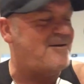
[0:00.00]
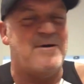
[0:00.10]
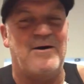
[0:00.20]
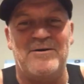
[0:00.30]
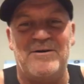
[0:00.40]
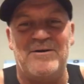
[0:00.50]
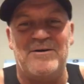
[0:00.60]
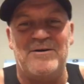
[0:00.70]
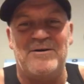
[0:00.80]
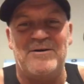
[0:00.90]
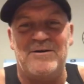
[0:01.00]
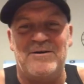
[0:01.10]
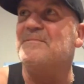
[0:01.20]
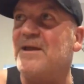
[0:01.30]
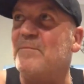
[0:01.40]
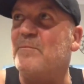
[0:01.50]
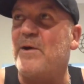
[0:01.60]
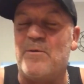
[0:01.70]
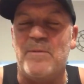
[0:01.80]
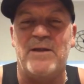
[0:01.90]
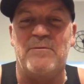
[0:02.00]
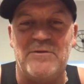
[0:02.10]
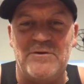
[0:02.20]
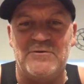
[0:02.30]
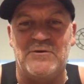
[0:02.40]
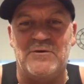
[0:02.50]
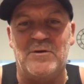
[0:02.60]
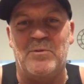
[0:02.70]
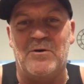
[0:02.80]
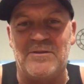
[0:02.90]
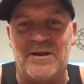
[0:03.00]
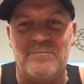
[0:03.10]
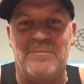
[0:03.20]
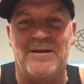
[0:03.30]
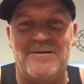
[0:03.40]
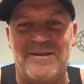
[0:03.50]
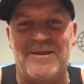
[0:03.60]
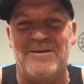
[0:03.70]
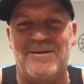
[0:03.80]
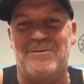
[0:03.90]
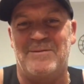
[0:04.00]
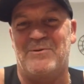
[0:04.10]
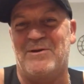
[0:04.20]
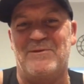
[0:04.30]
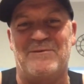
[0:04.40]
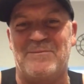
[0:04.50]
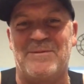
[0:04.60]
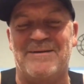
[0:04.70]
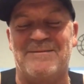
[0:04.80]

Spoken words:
I just like yeah, Parramatta with a new toilet block. That'd be perfect for me.